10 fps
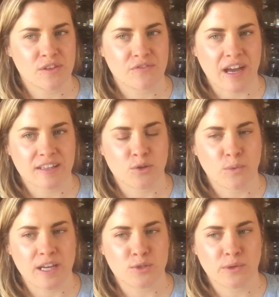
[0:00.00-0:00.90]
the fact that
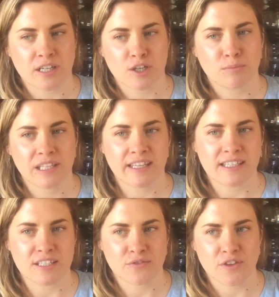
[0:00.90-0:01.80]
we're doing a
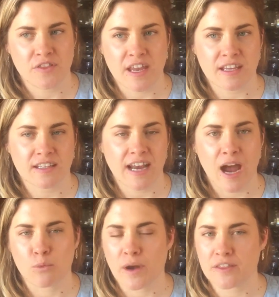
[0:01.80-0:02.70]
completely different thing and that
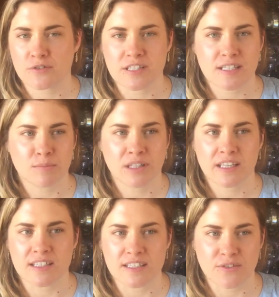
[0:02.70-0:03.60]
our weather is
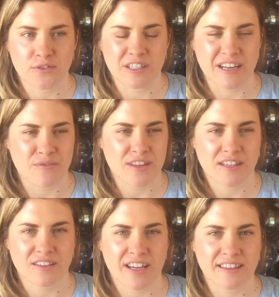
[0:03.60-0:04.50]
completely different and
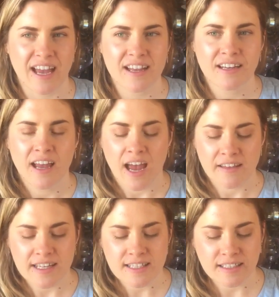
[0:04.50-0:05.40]
everything like that.
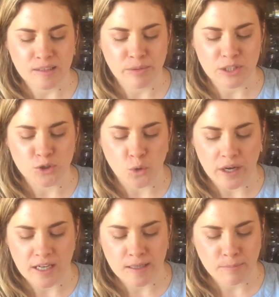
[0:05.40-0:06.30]
And that's a little bit
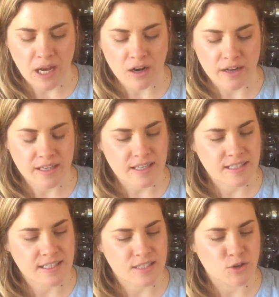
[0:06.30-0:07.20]
annoying, but I
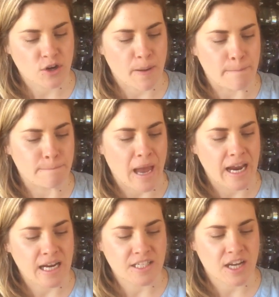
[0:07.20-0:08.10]
guess it's not a
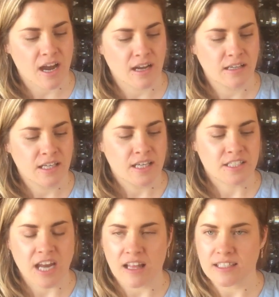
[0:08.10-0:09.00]
major
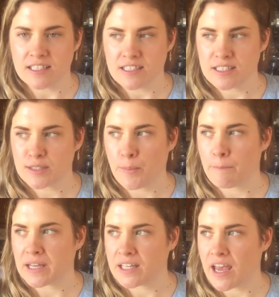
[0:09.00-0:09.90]
challenge.
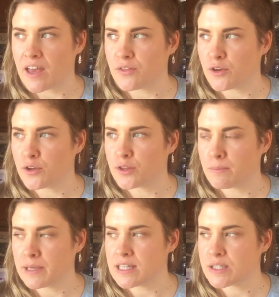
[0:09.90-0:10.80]
But yeah, the
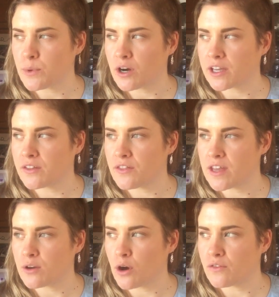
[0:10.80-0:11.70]
biggest one I can
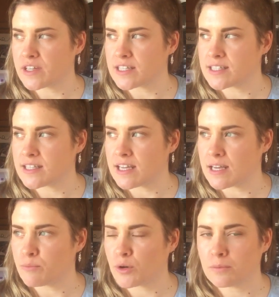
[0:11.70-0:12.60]
think of is
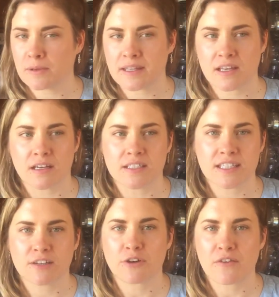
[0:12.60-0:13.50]
probably the
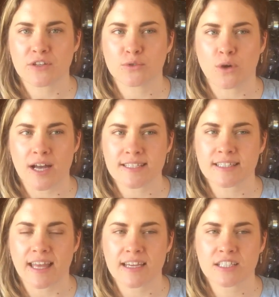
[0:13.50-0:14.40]
geographical
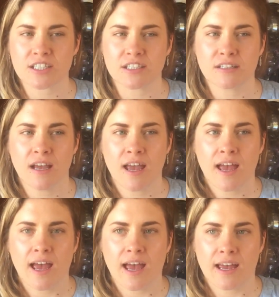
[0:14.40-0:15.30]
isolation,
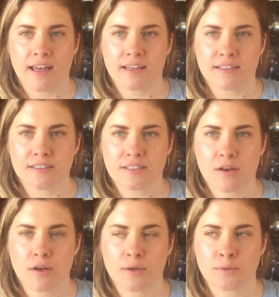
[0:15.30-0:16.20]
and
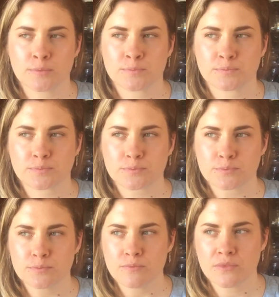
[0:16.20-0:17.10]

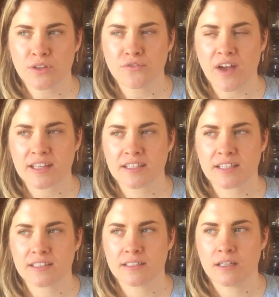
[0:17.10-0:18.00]
the fact
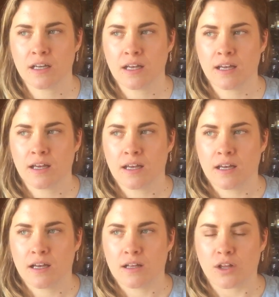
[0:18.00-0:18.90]
that,
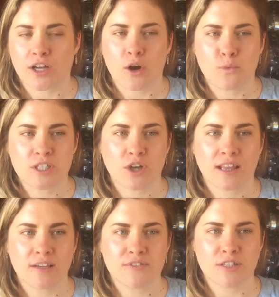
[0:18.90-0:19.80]
like, I wish
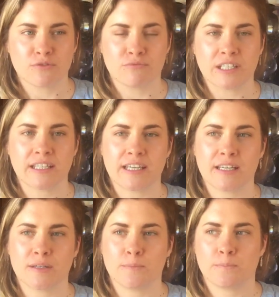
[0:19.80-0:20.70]
I lived in a
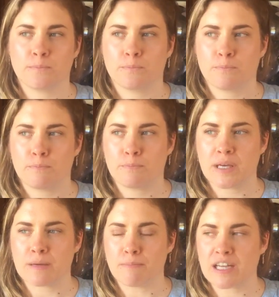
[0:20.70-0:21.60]
really
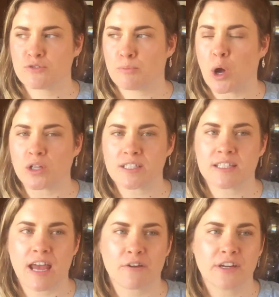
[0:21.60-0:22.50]
big
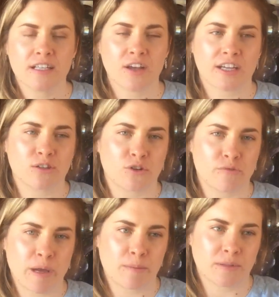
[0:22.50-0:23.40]
metropolitan area. Like, a lot
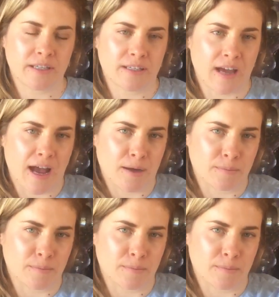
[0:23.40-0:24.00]
of people in